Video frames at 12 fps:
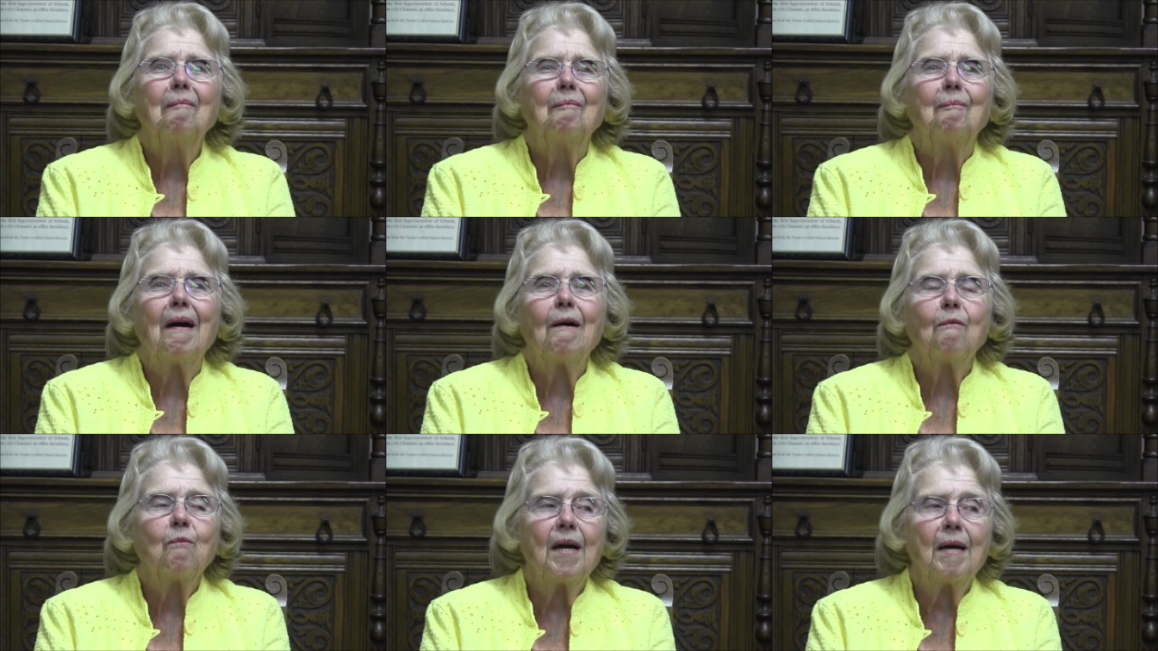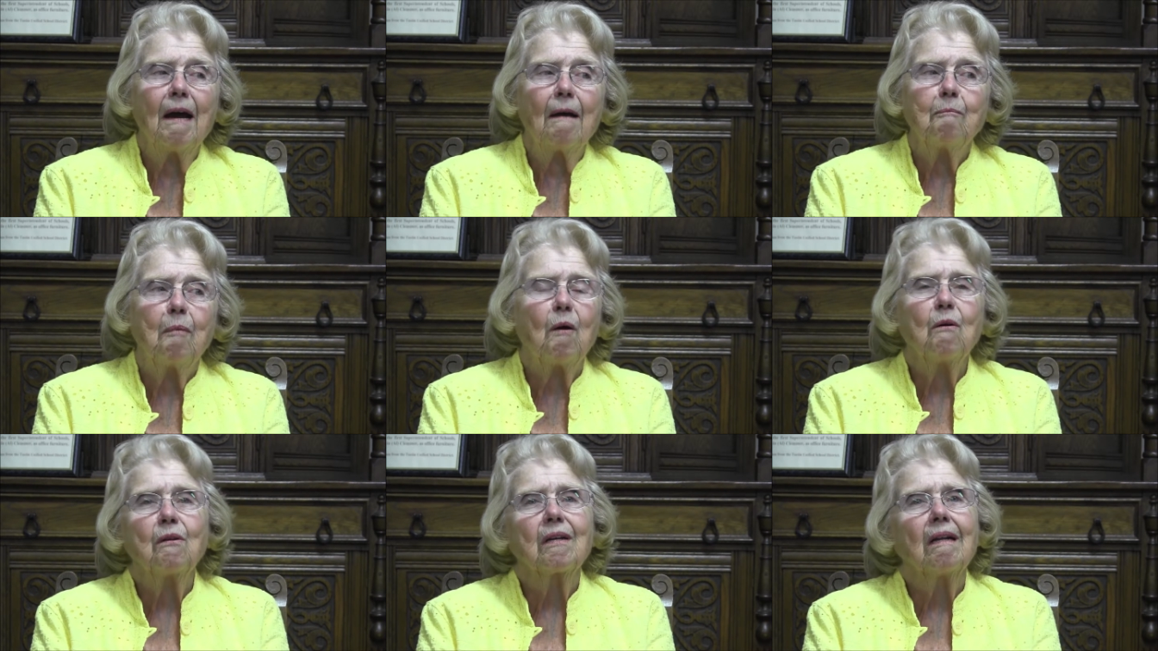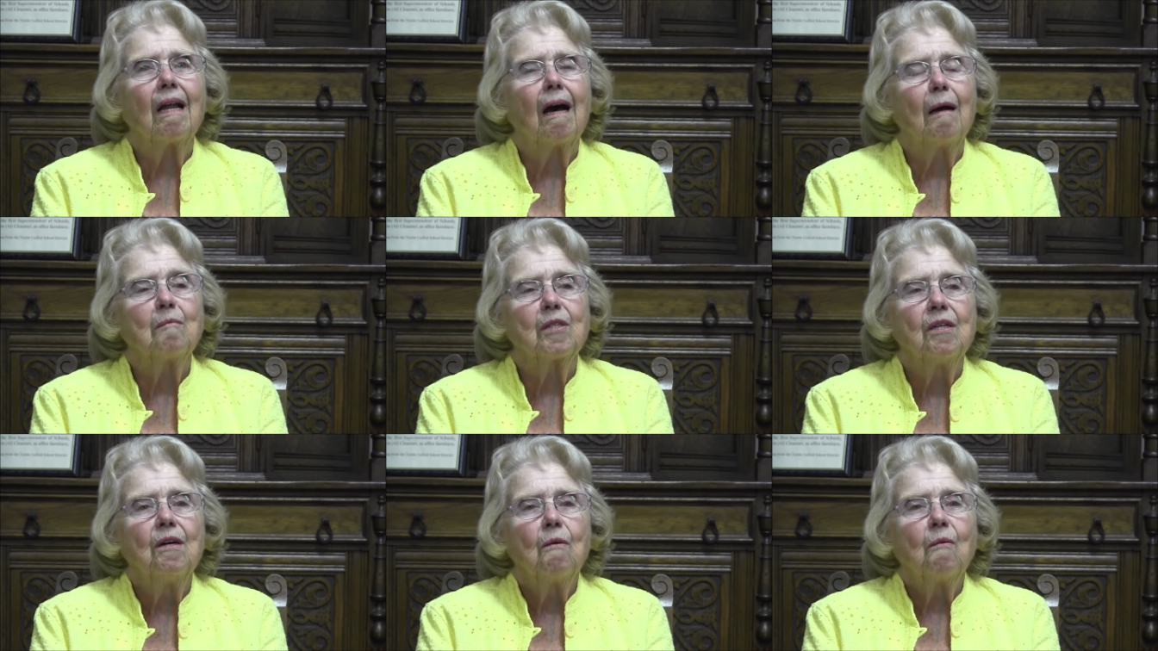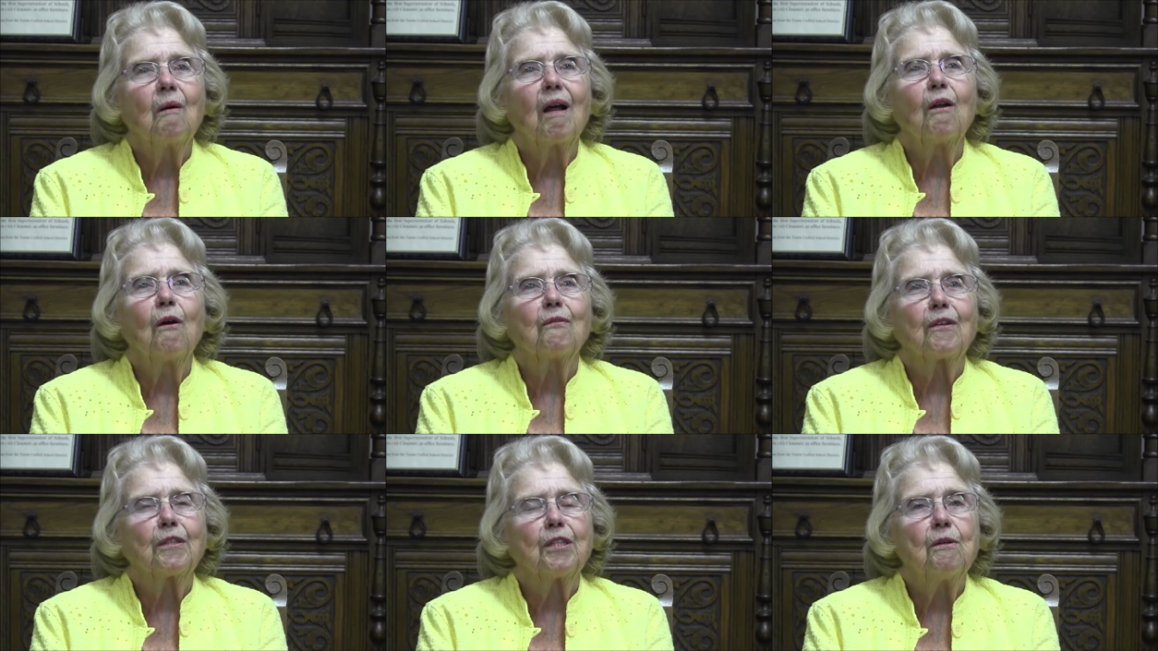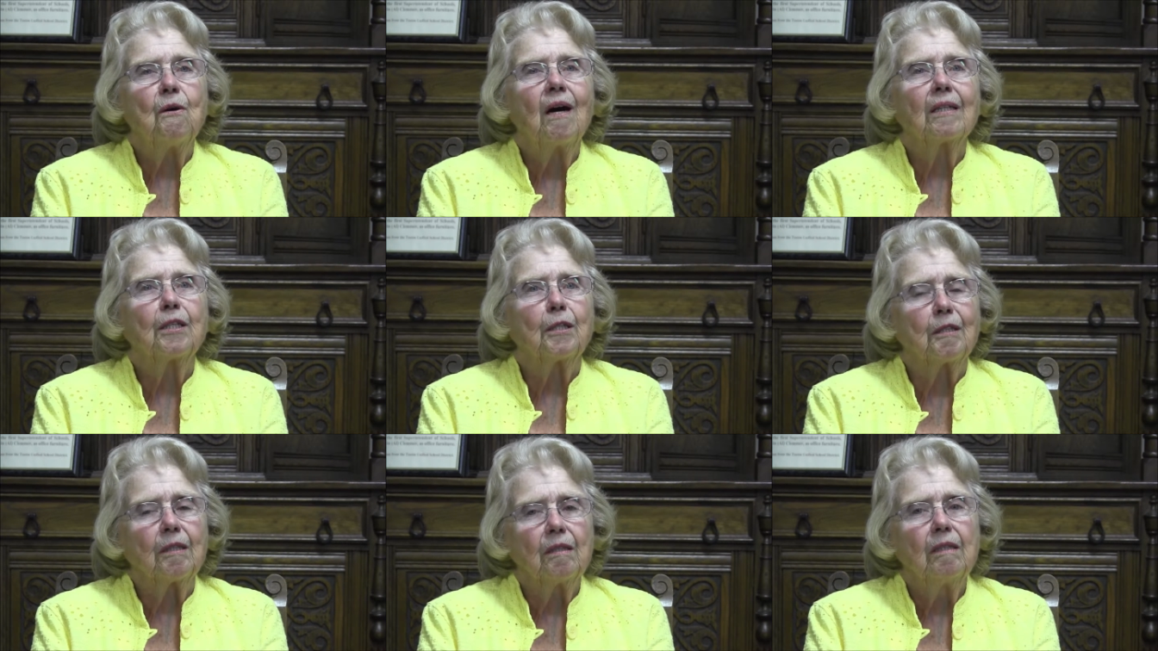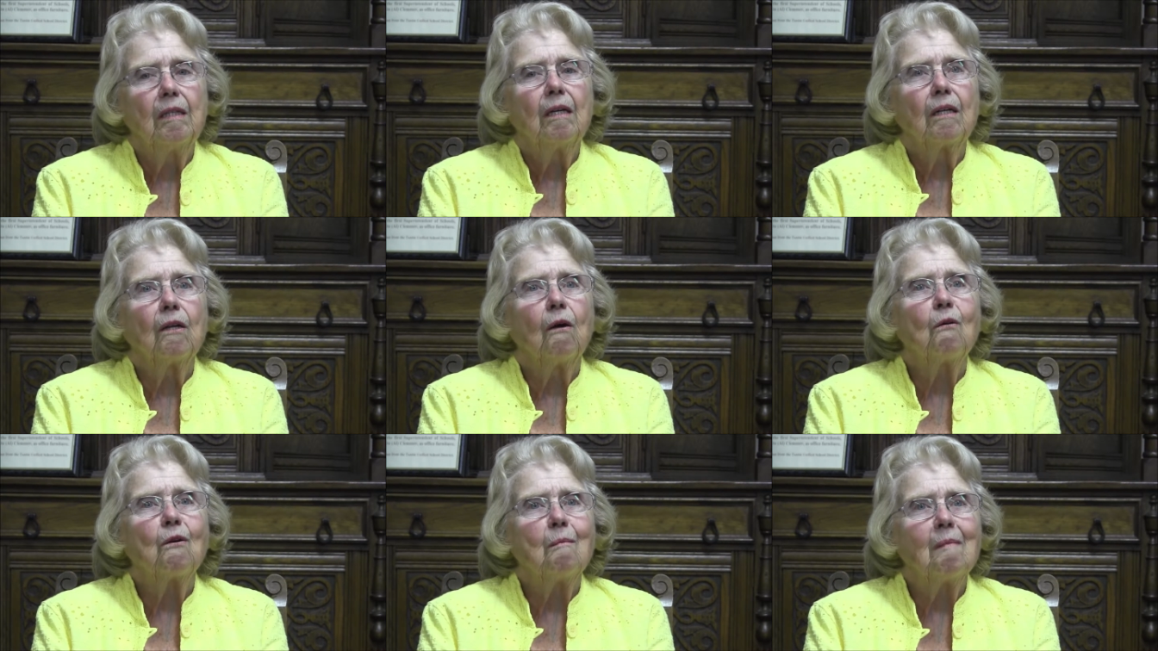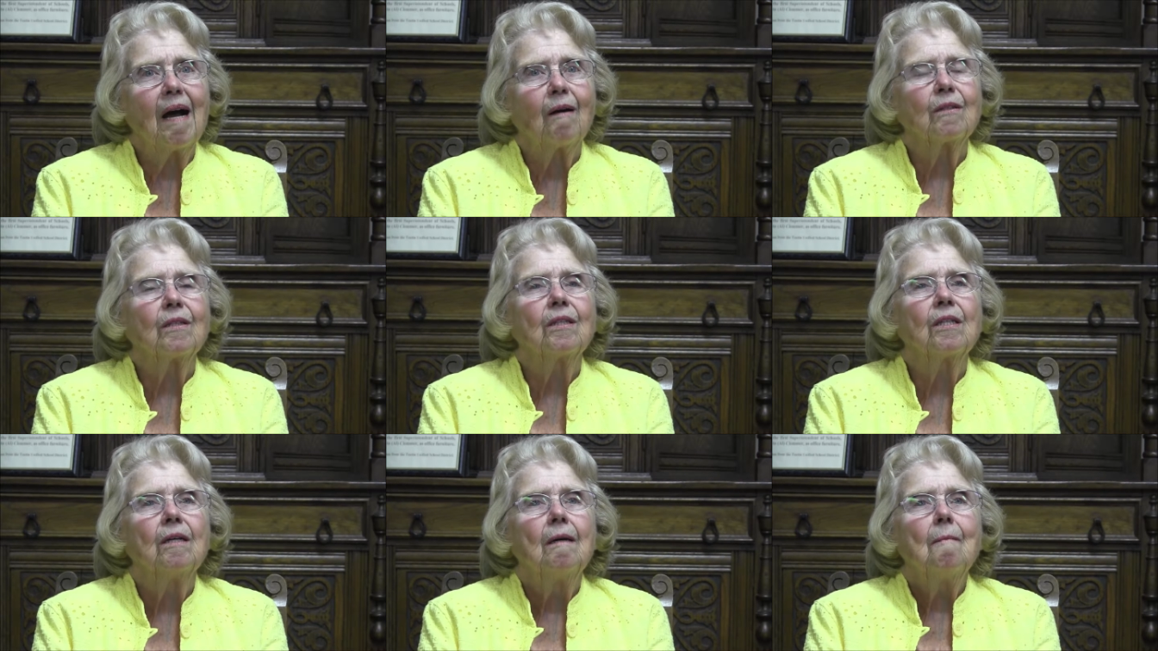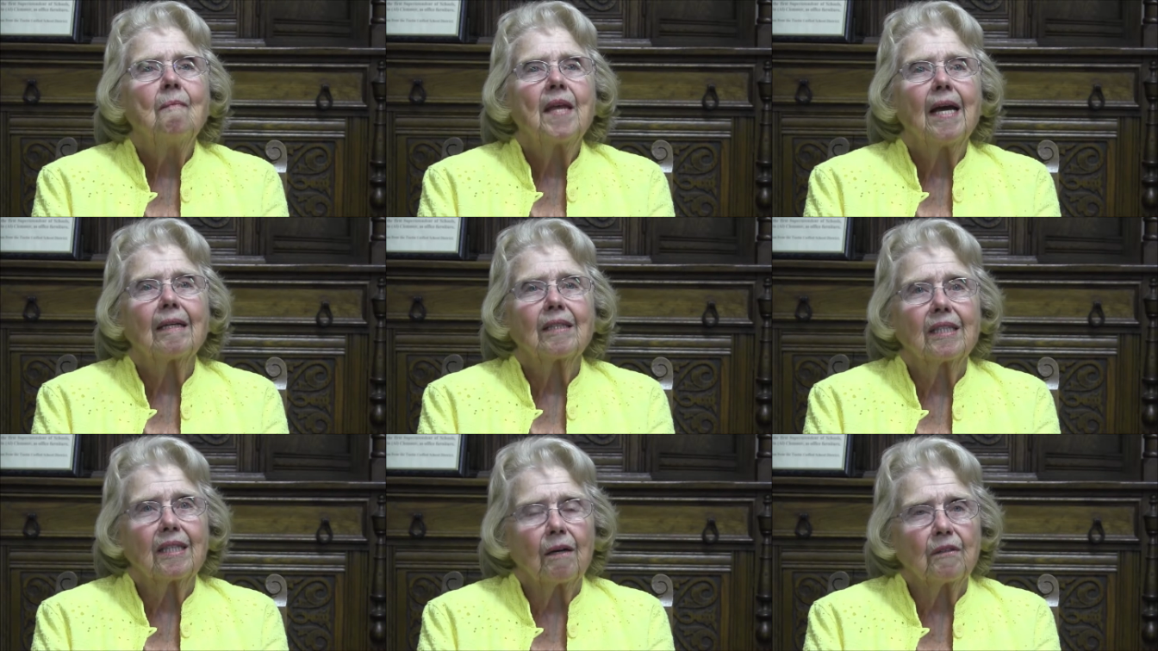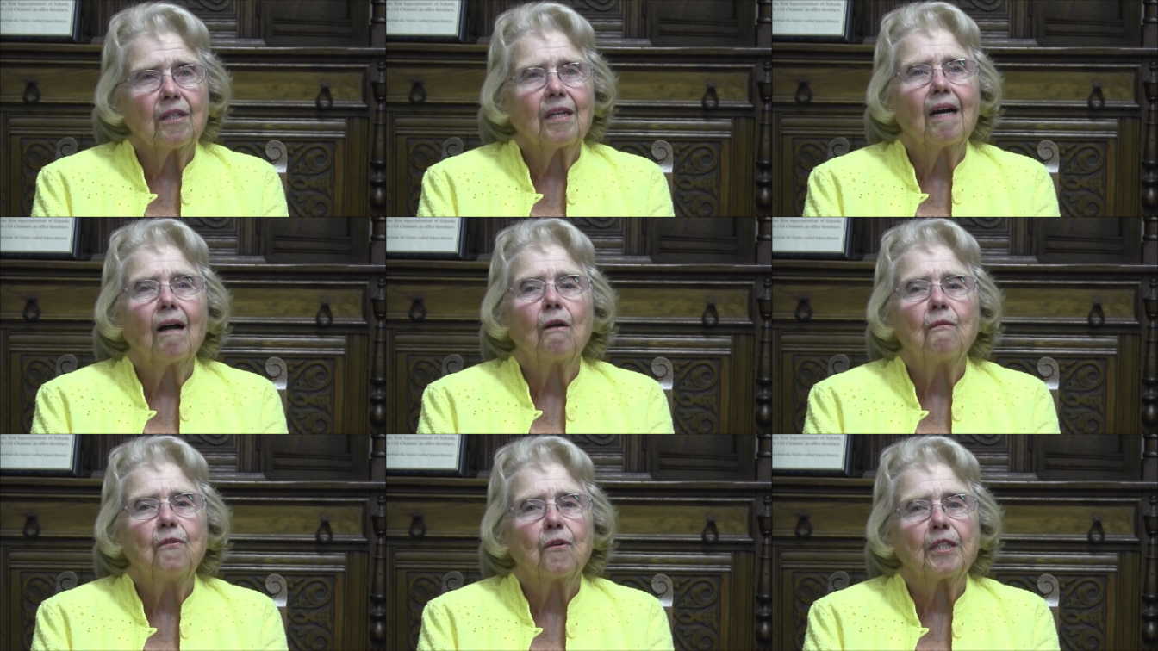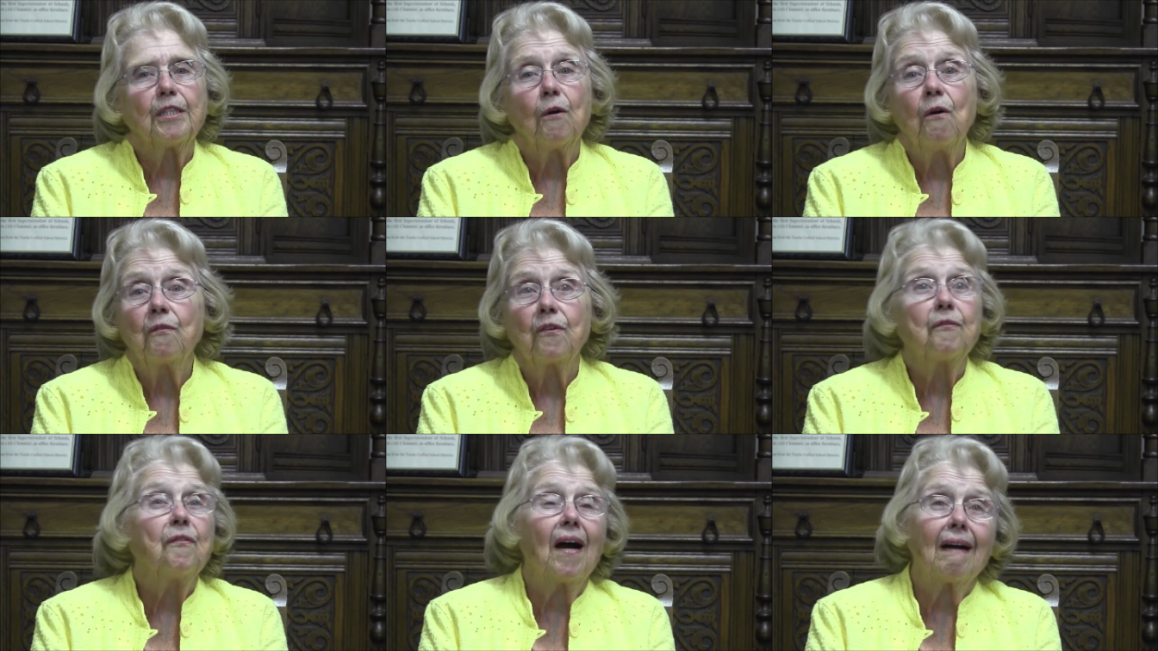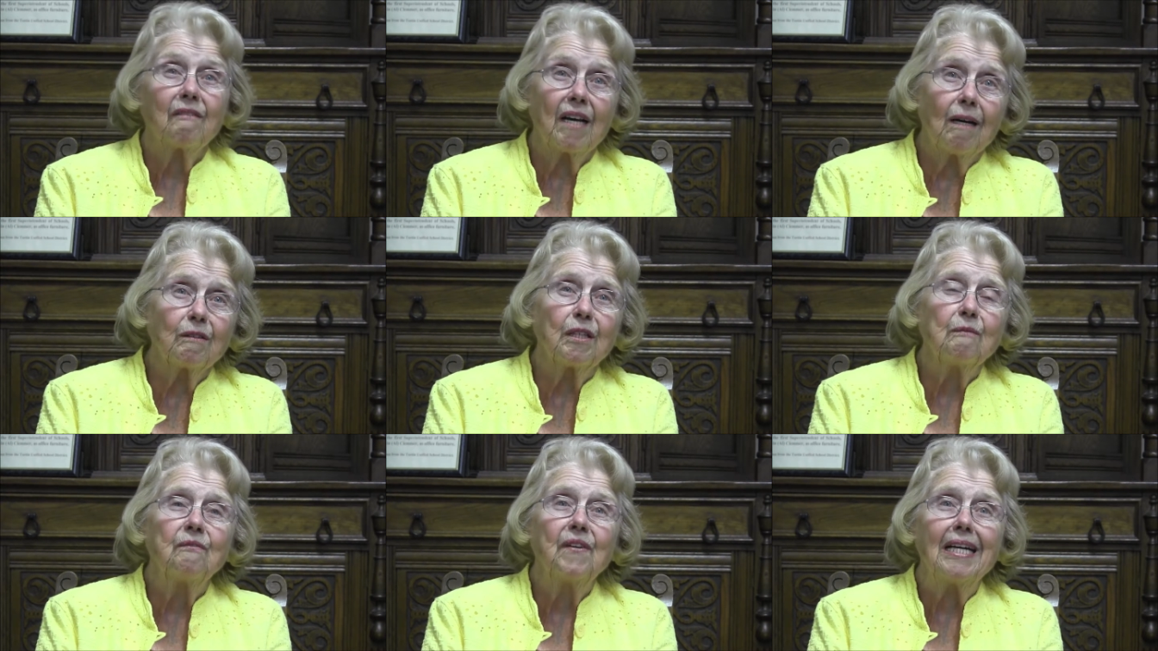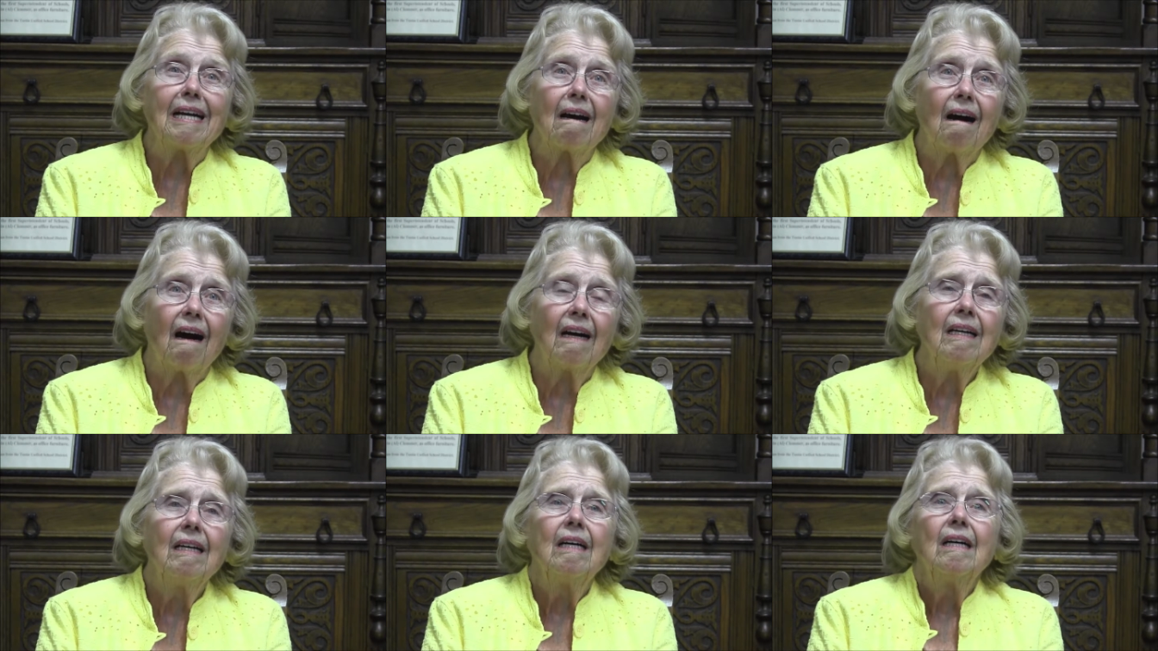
But we have both climbed well over 200 local mountains in Southern California, over 5,000 feet high.